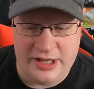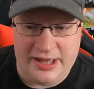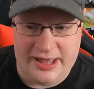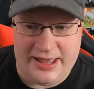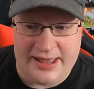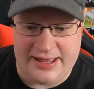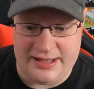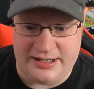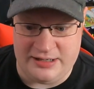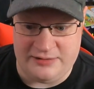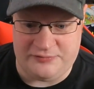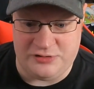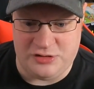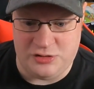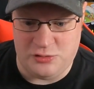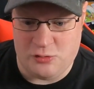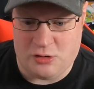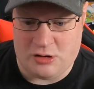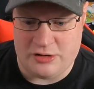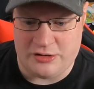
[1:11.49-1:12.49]
And if
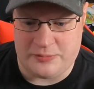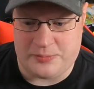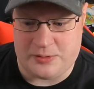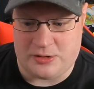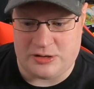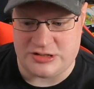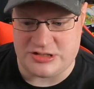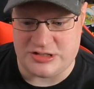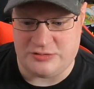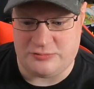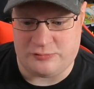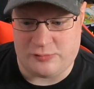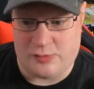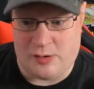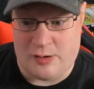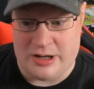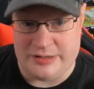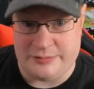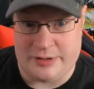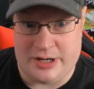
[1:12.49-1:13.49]
you are the person
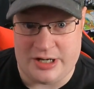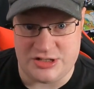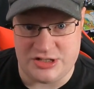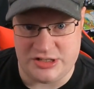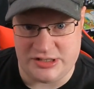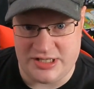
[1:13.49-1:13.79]
watching